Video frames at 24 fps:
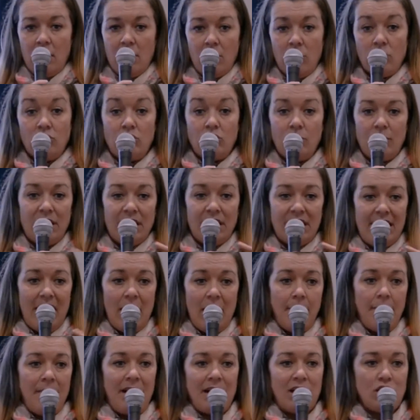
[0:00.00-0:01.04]
you're doing an
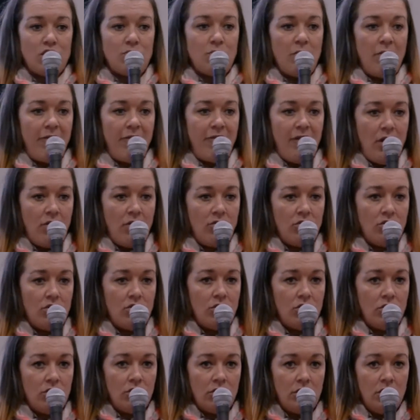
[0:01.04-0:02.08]
account management phone
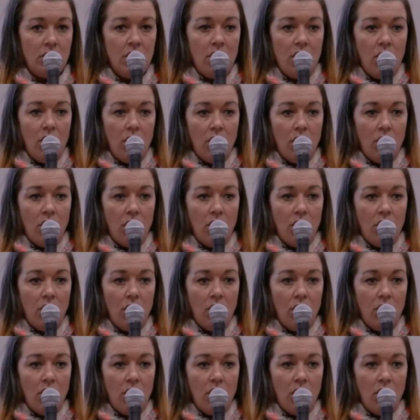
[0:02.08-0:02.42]
call,